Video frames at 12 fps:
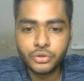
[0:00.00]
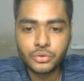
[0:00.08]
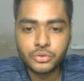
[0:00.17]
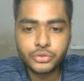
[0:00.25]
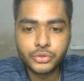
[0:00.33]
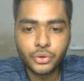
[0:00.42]

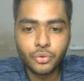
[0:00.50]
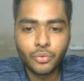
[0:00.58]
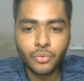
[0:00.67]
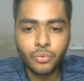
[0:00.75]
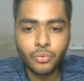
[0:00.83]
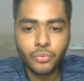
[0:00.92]

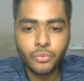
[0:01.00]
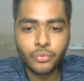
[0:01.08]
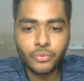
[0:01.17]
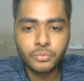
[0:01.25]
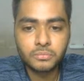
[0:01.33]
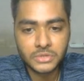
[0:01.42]
So
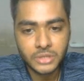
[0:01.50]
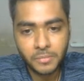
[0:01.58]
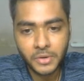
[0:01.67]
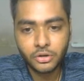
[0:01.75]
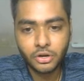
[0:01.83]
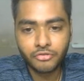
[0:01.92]

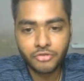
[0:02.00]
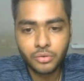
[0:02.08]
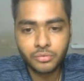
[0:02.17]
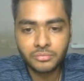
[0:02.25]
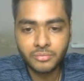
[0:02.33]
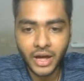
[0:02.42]
submit not
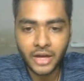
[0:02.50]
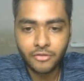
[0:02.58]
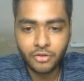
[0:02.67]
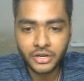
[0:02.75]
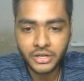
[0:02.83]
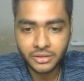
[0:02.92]
found, I have
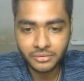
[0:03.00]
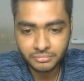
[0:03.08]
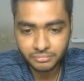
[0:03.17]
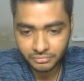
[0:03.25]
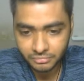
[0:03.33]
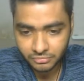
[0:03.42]
already
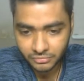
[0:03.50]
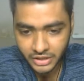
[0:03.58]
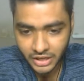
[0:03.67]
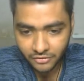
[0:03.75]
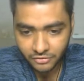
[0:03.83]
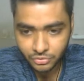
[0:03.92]

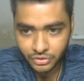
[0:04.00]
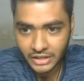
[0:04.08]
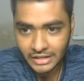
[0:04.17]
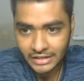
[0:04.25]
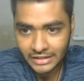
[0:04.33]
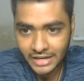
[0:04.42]
gave you the
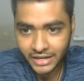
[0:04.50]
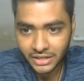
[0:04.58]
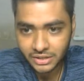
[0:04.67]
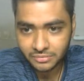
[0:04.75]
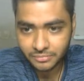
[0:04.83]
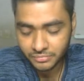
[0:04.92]
hint that
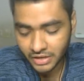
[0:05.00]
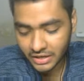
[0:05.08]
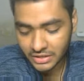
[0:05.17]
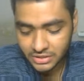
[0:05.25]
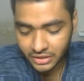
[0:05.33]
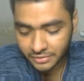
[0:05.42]
there
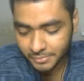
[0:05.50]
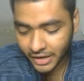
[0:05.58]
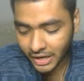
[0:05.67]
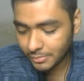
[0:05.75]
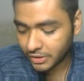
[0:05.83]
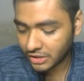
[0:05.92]
is a
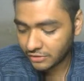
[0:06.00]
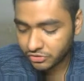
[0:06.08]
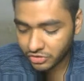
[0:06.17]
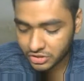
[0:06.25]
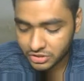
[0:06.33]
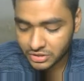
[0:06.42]
parameter
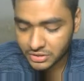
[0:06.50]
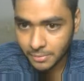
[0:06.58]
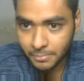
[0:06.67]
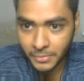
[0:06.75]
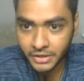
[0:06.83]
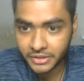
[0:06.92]
which is
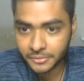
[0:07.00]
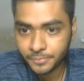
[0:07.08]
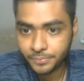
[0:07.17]
submit,